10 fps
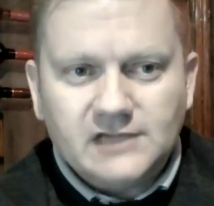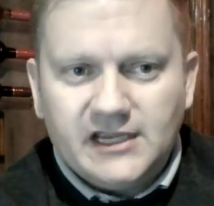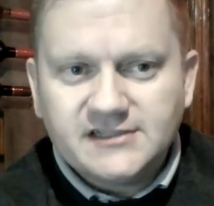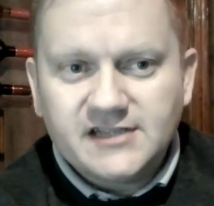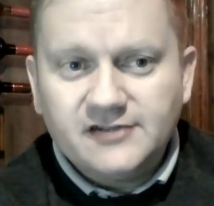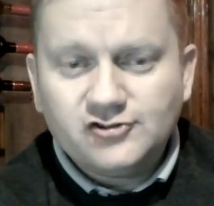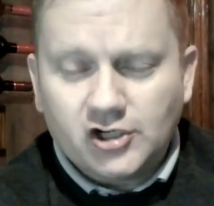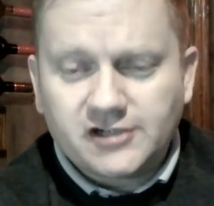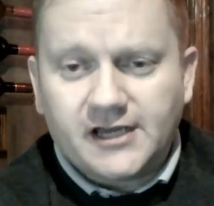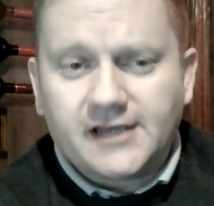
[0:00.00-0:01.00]
It's a
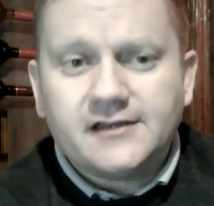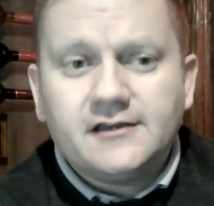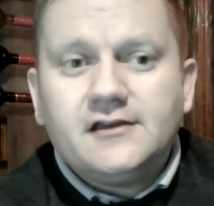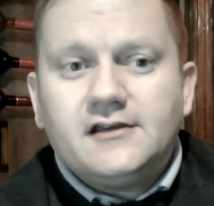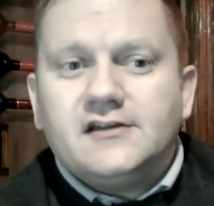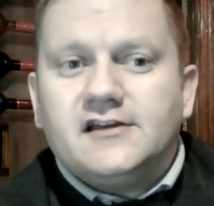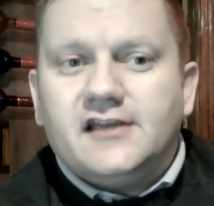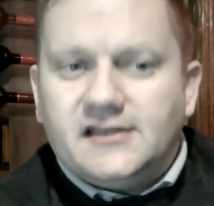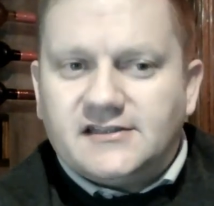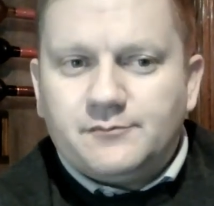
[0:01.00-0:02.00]
truck tank.
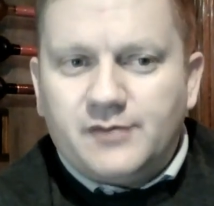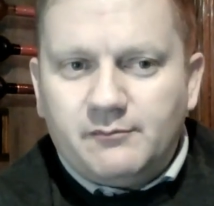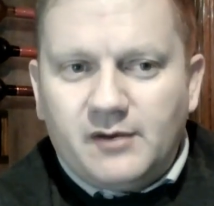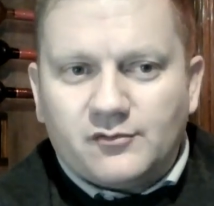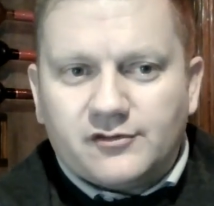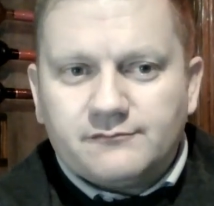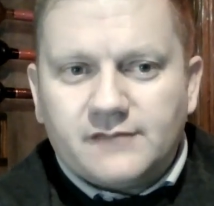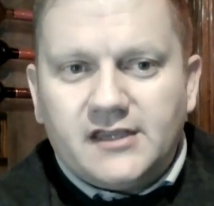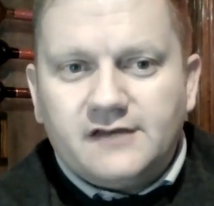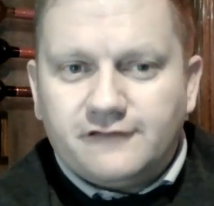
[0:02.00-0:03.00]
It's a bit of both.
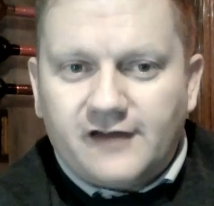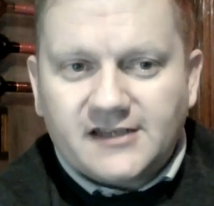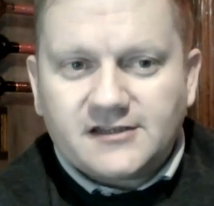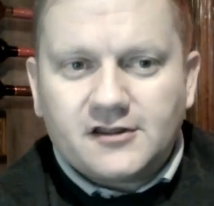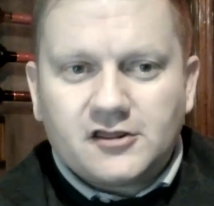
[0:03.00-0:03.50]
In fact,